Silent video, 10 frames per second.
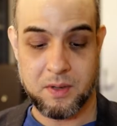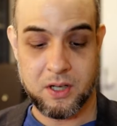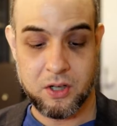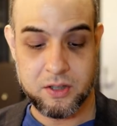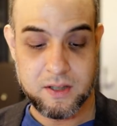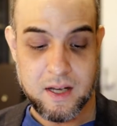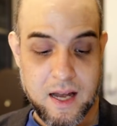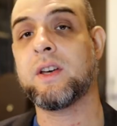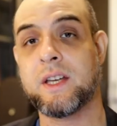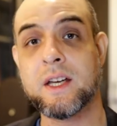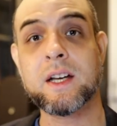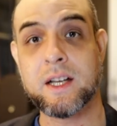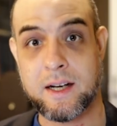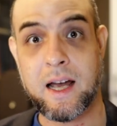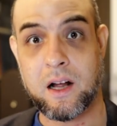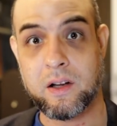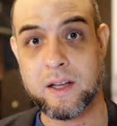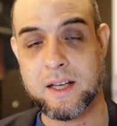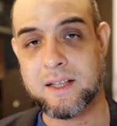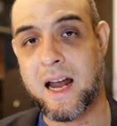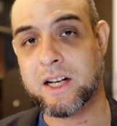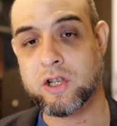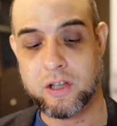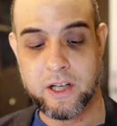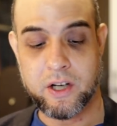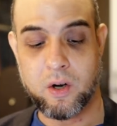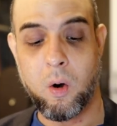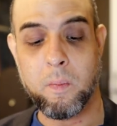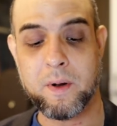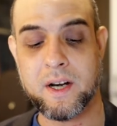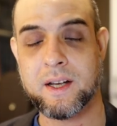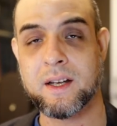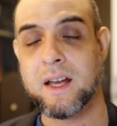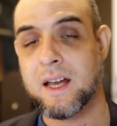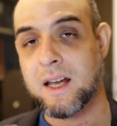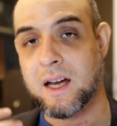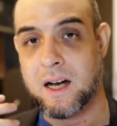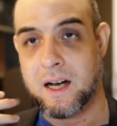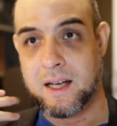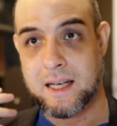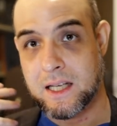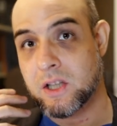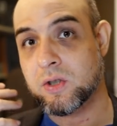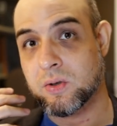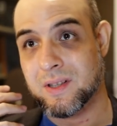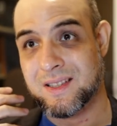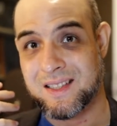Because the ear canal is actually an opening into the